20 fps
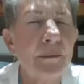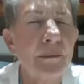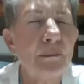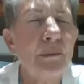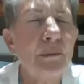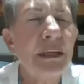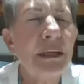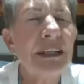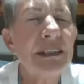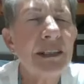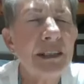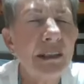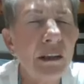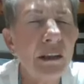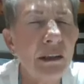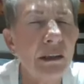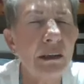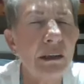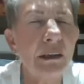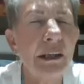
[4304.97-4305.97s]
be
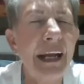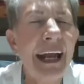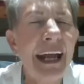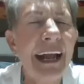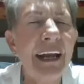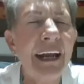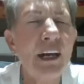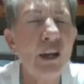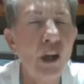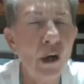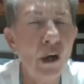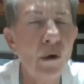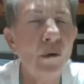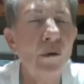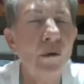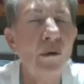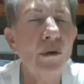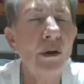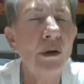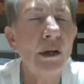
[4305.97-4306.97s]
still, and
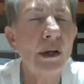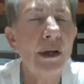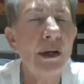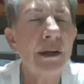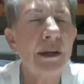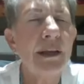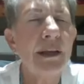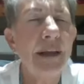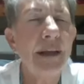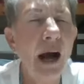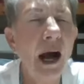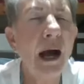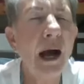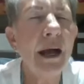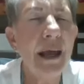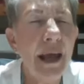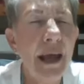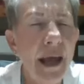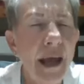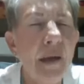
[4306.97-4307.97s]
know that
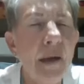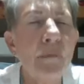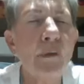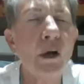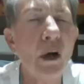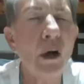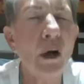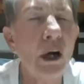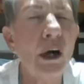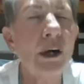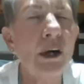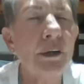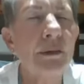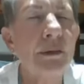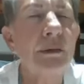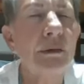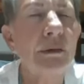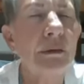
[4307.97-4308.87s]
I am God.